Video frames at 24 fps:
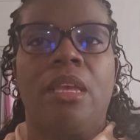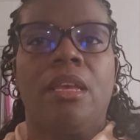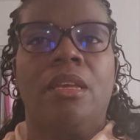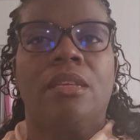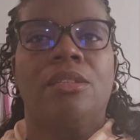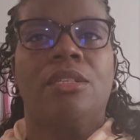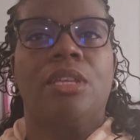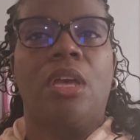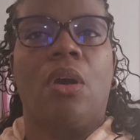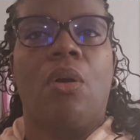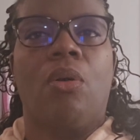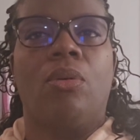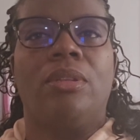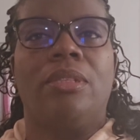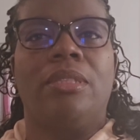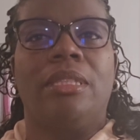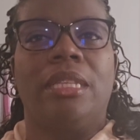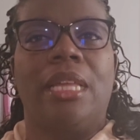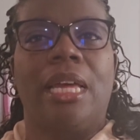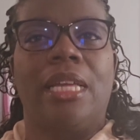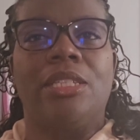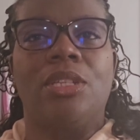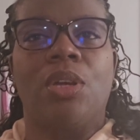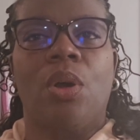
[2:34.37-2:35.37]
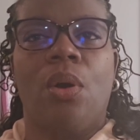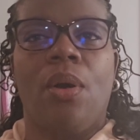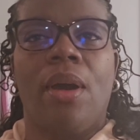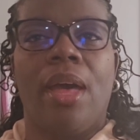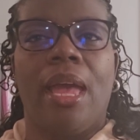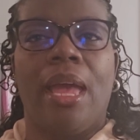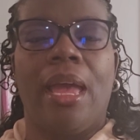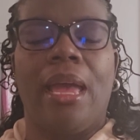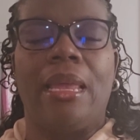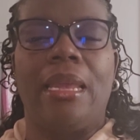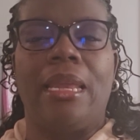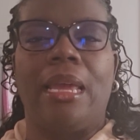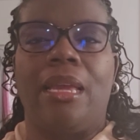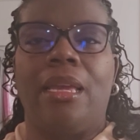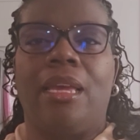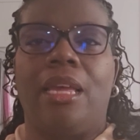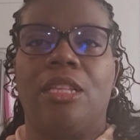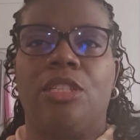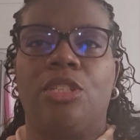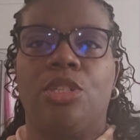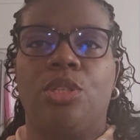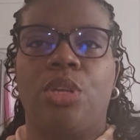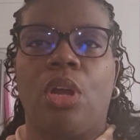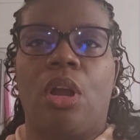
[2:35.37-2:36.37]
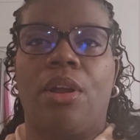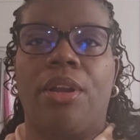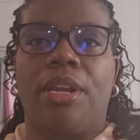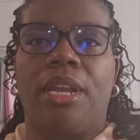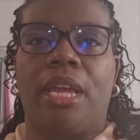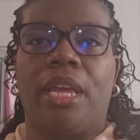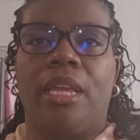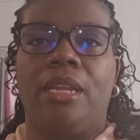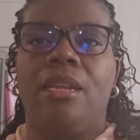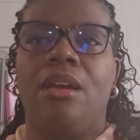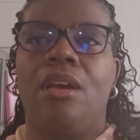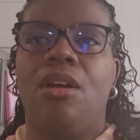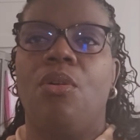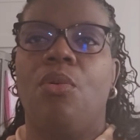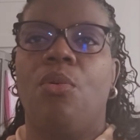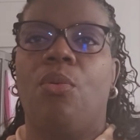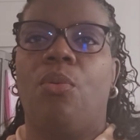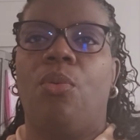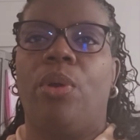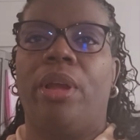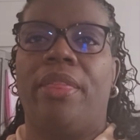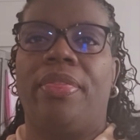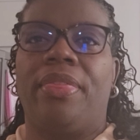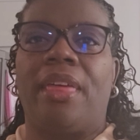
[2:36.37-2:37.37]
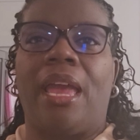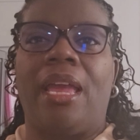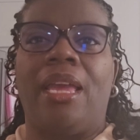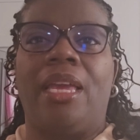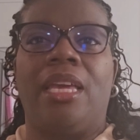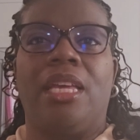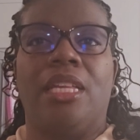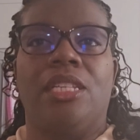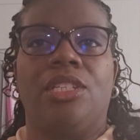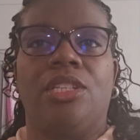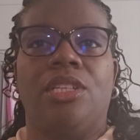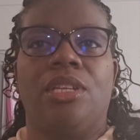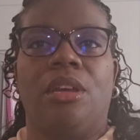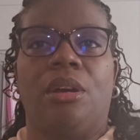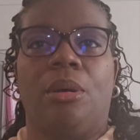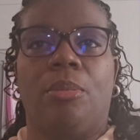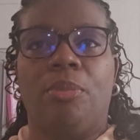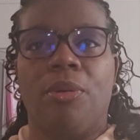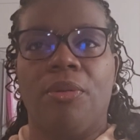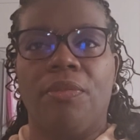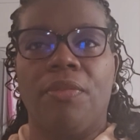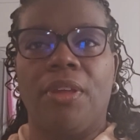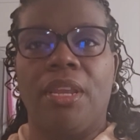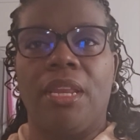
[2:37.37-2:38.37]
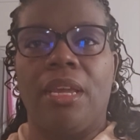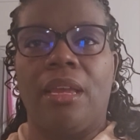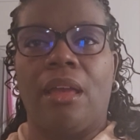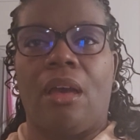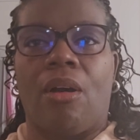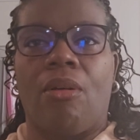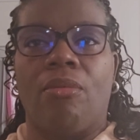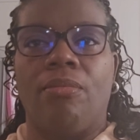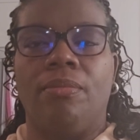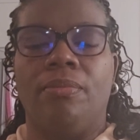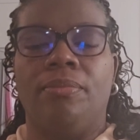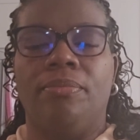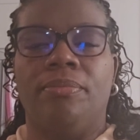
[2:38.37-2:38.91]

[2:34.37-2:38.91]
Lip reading: So let's go ahead and get started with a kitchen helper video.